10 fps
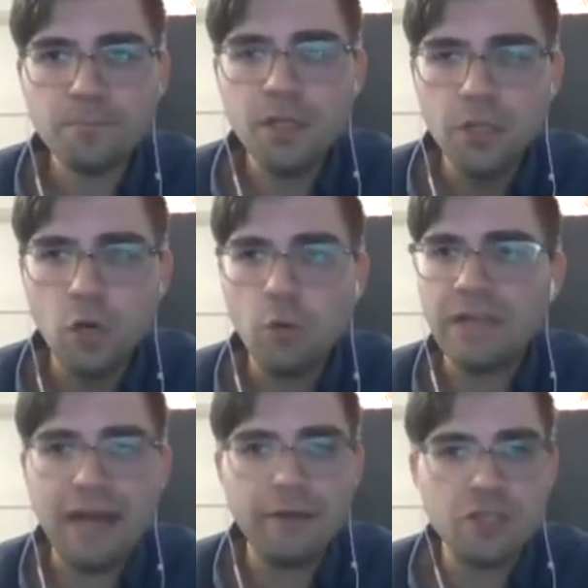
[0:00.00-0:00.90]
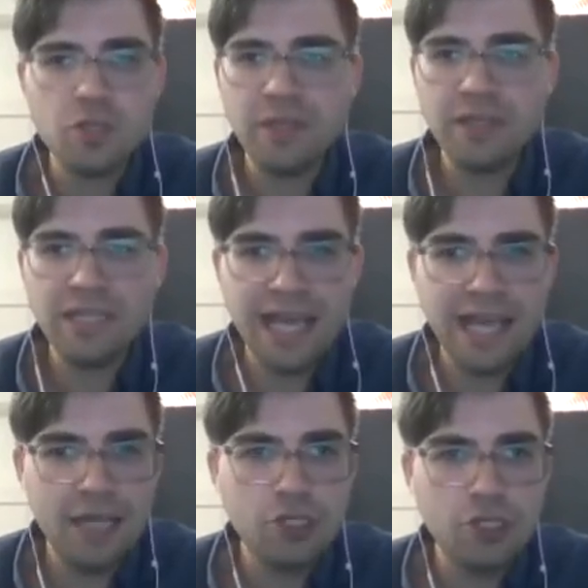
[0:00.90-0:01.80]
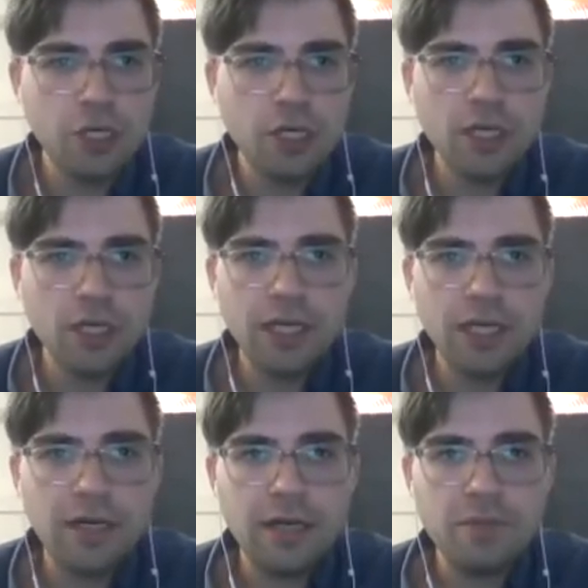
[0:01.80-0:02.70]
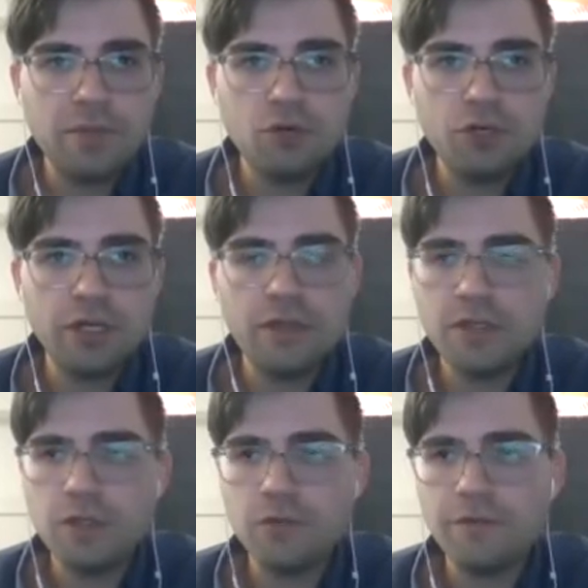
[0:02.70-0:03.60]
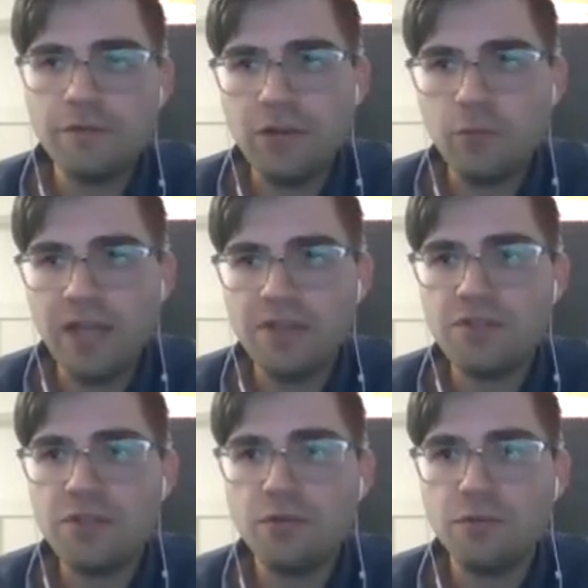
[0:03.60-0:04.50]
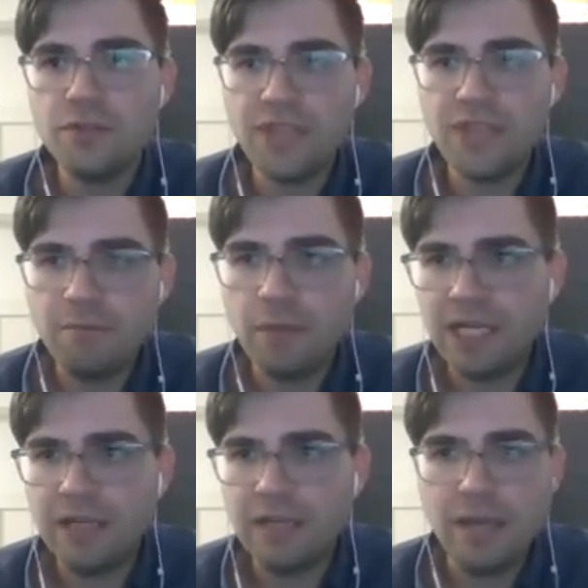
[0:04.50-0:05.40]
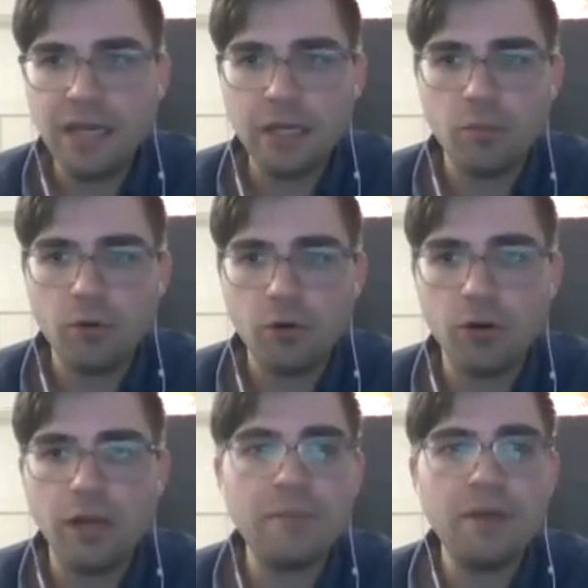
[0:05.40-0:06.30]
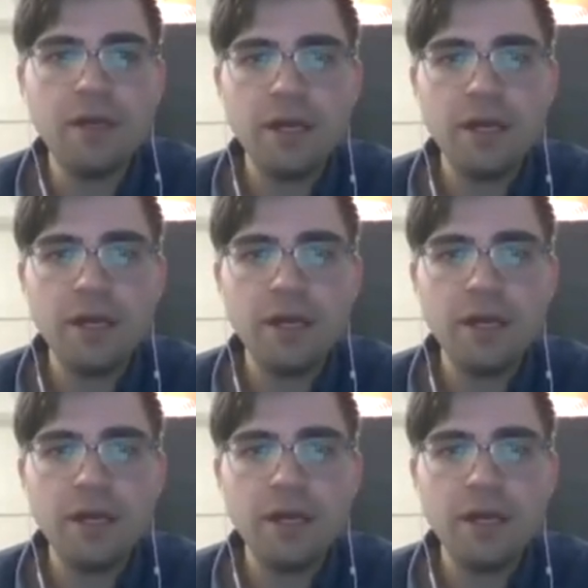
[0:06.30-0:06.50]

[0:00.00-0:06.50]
lowering the eligibility age um, you could you could find ways to save money in the medicare program